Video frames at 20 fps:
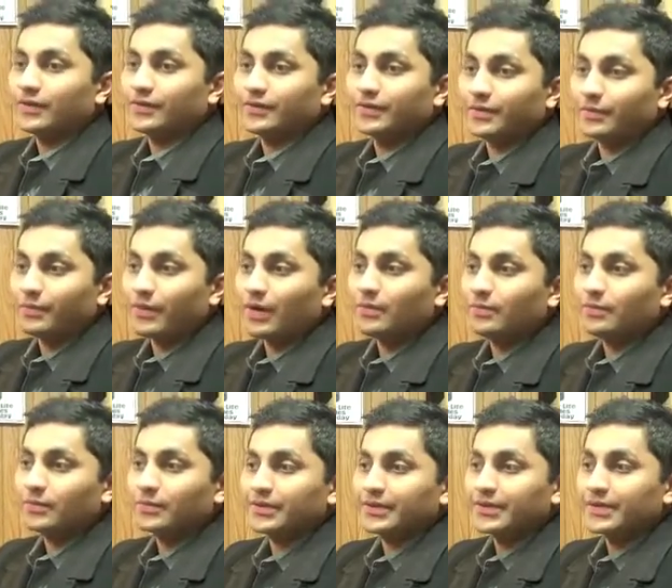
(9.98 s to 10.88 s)
there
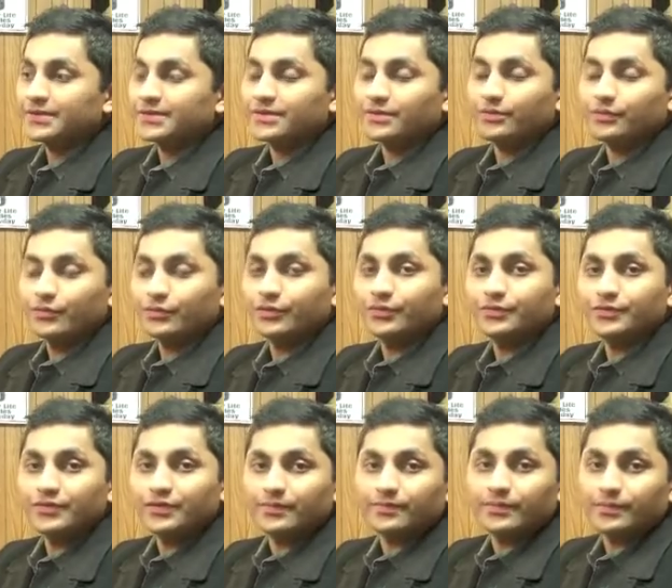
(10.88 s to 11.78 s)
probably is some room
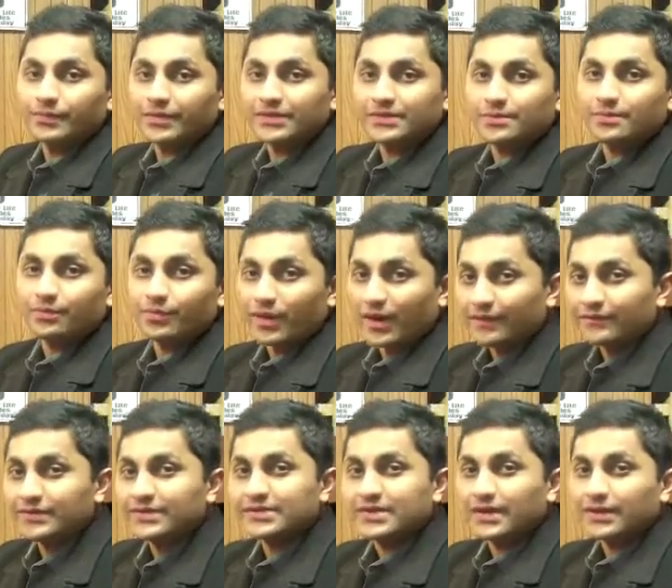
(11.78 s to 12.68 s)
to implement some
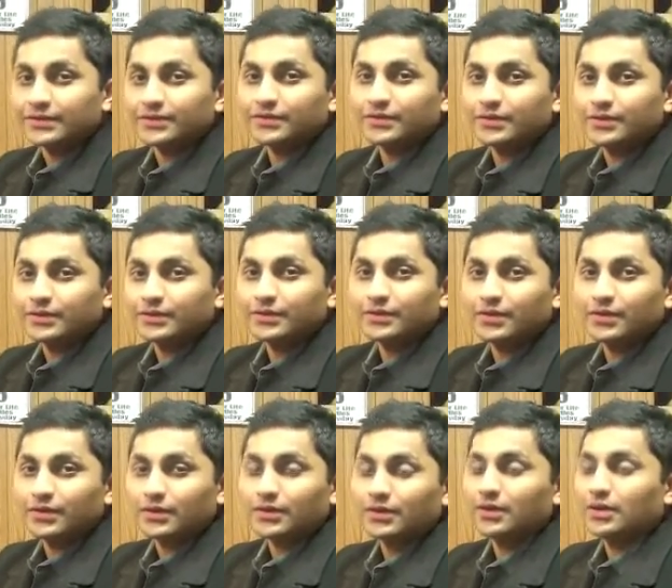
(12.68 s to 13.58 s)
private sector
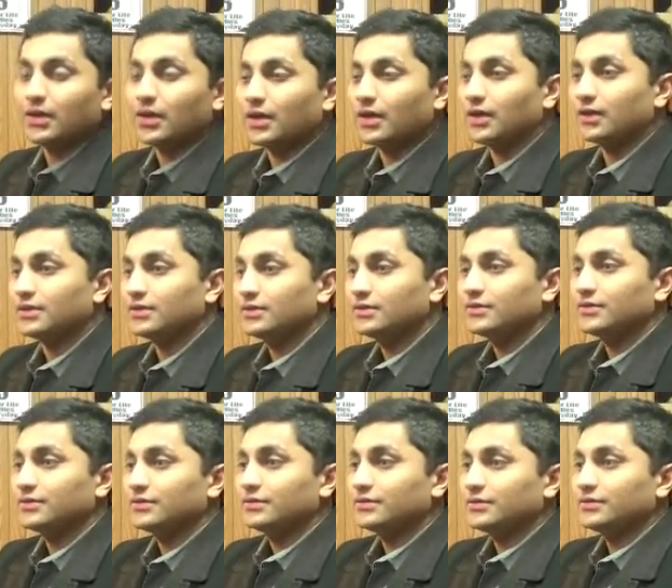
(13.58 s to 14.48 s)
or uh,
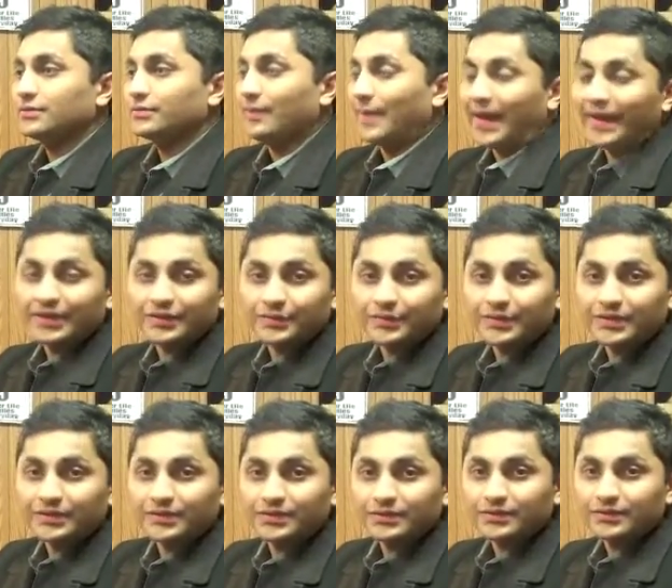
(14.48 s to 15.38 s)
management,